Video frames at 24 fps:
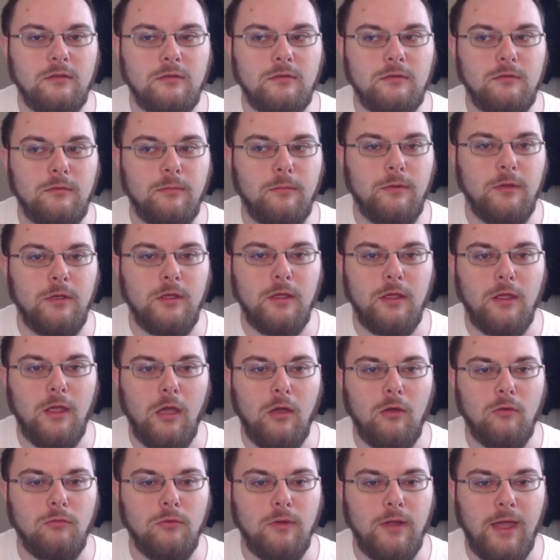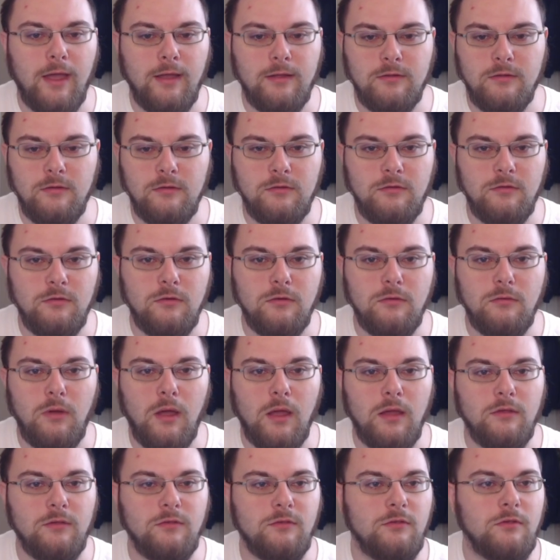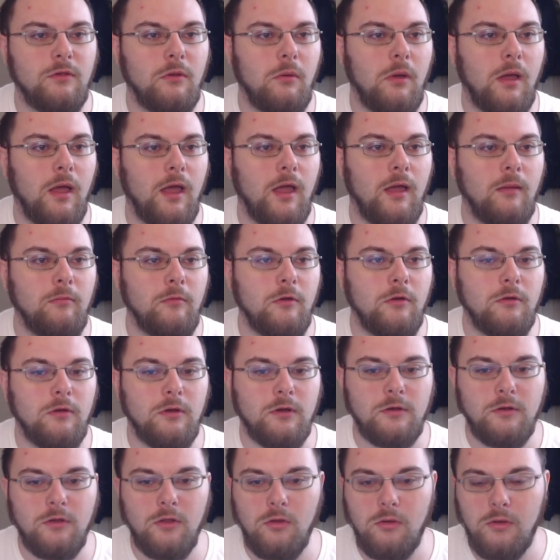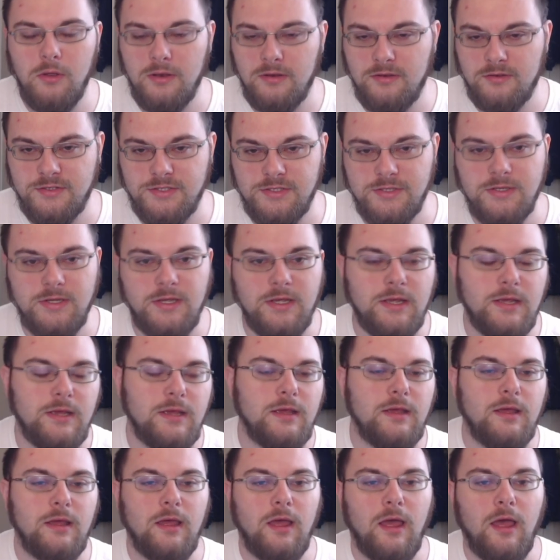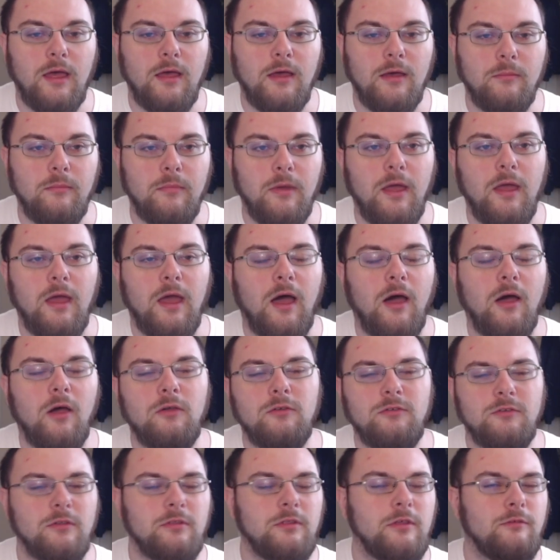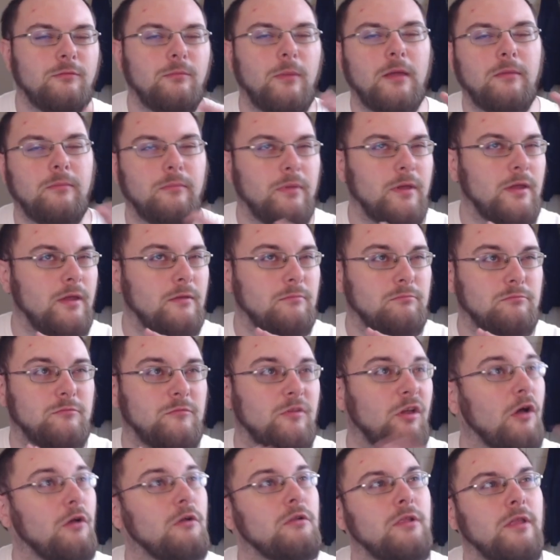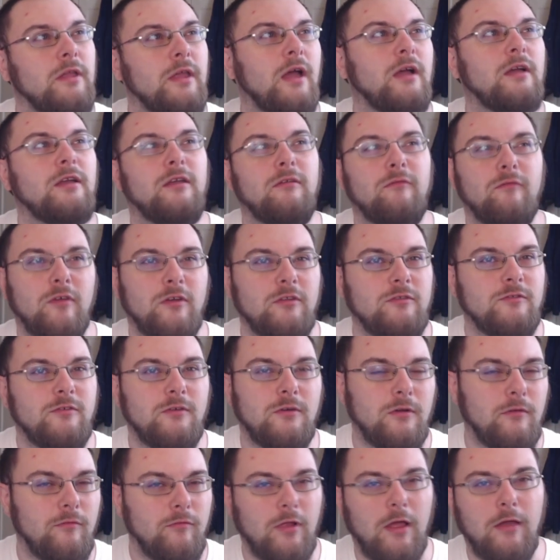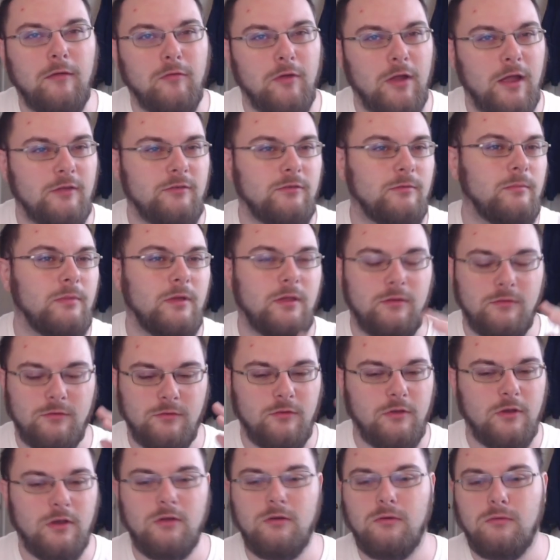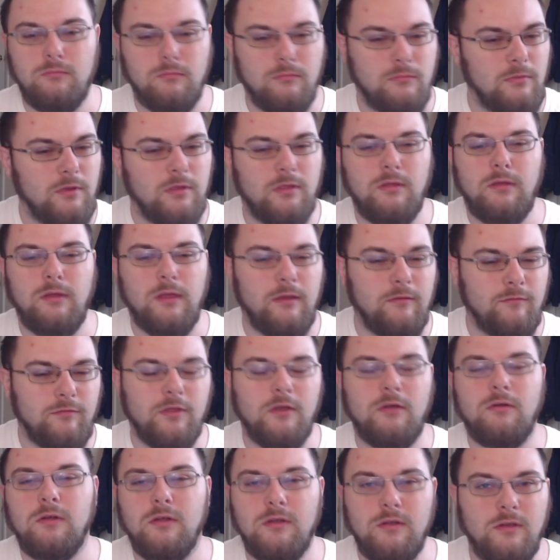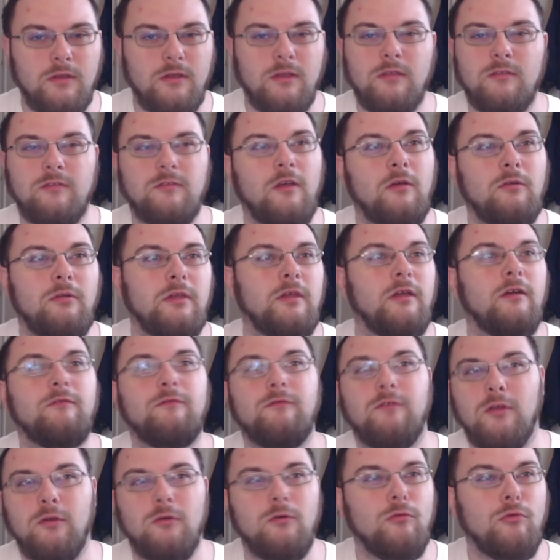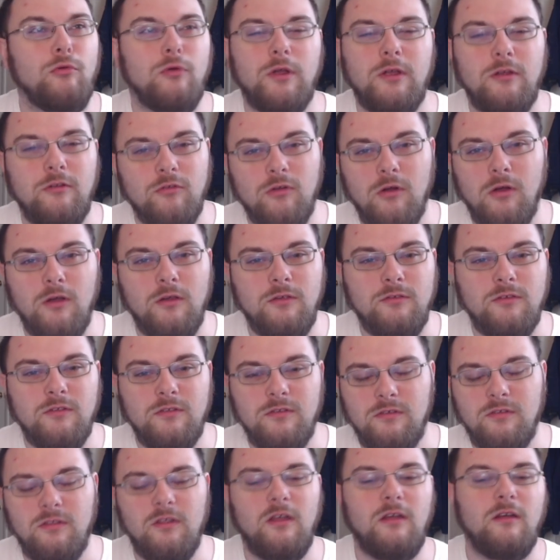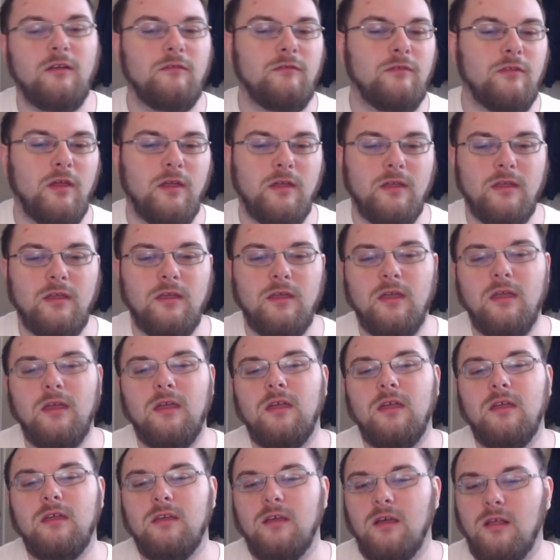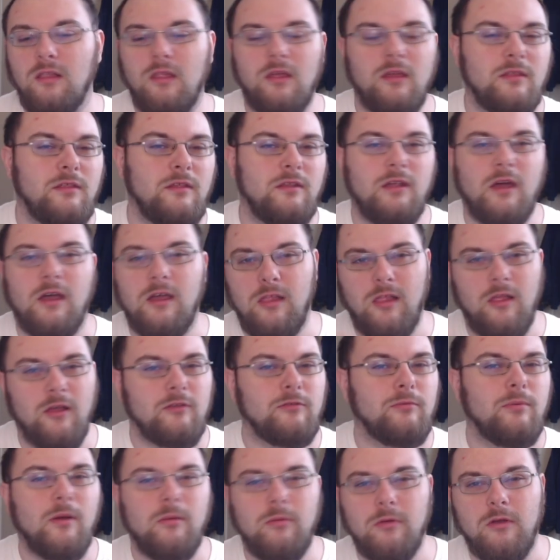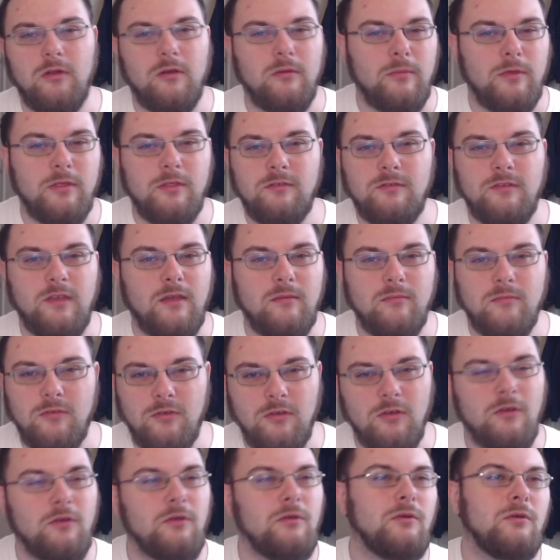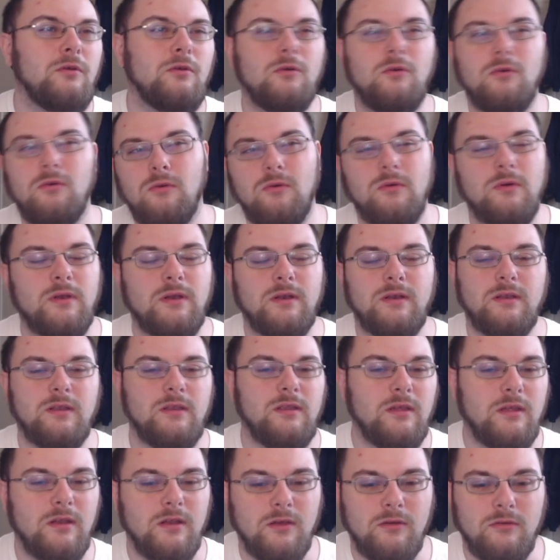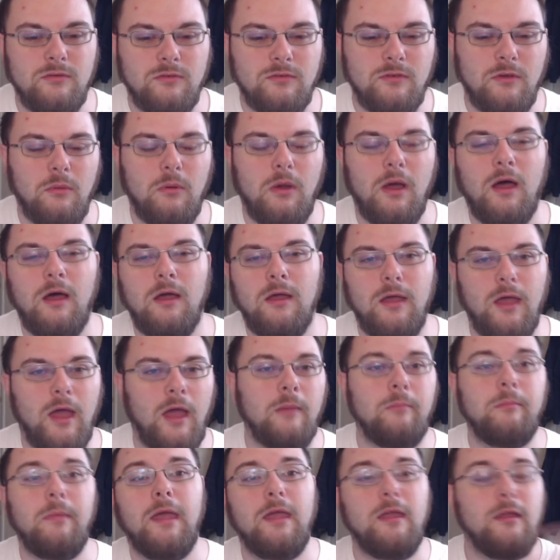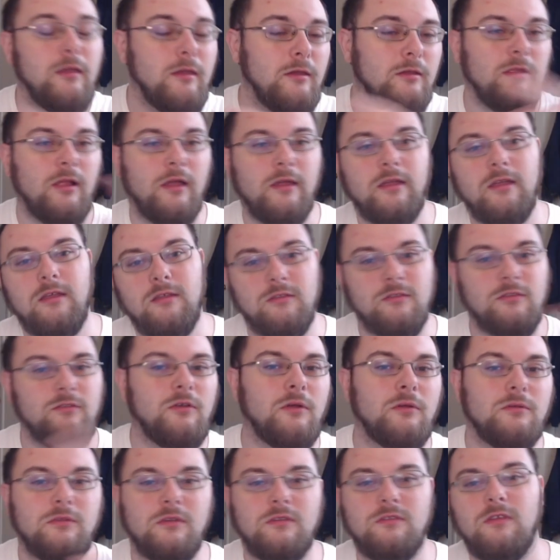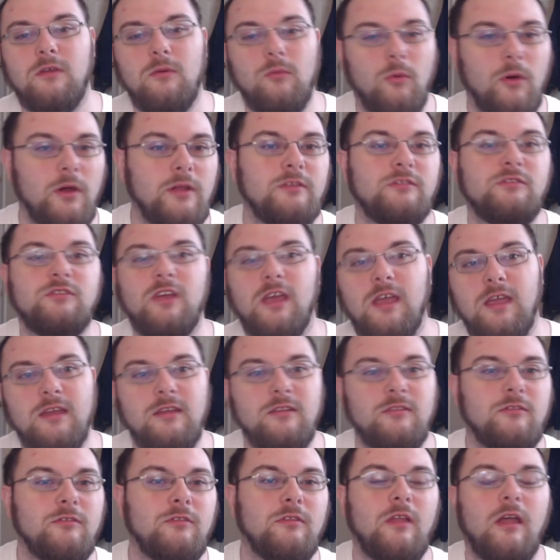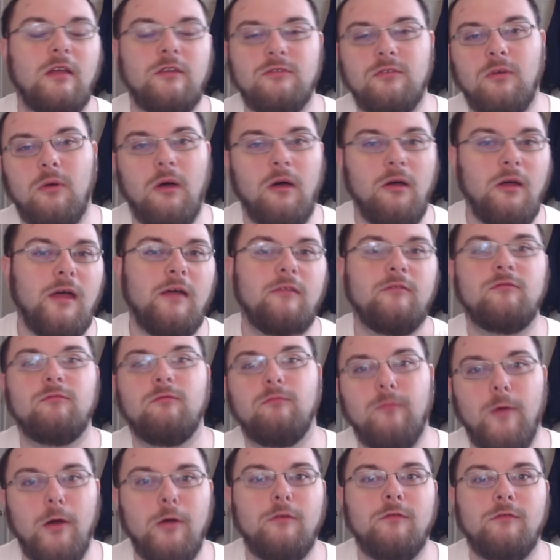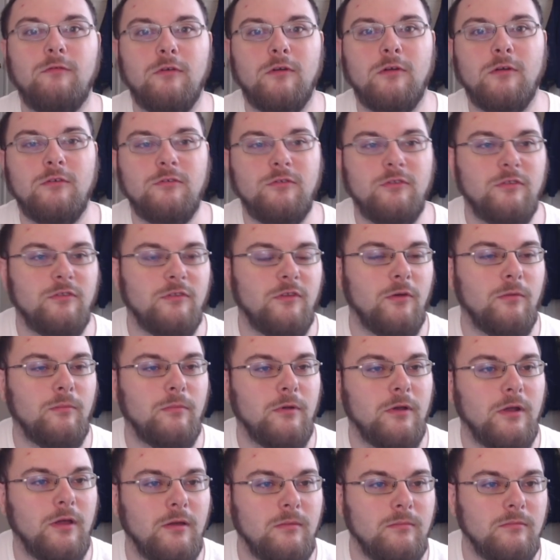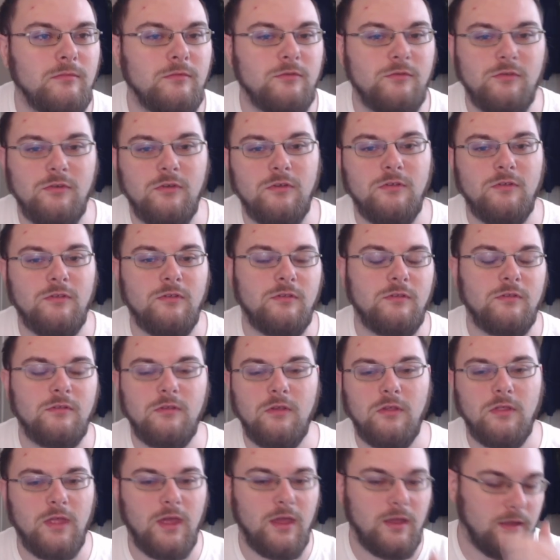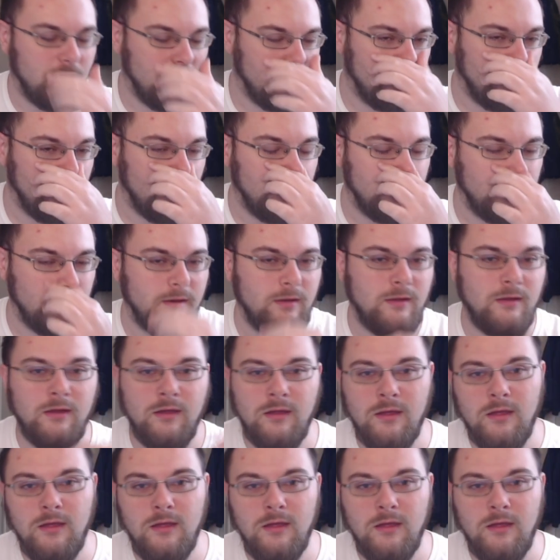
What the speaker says: to be reacted to. So I'm gonna do it. Also, this might be totally unconventional of live reaction because, you know, if it's only a few redraws and stuff, like, a lot of the dialogue's probably going to be the same too, and, you know, so I may, like, consult to see what changed, so I'll have both versions open up, just so that I can kind of,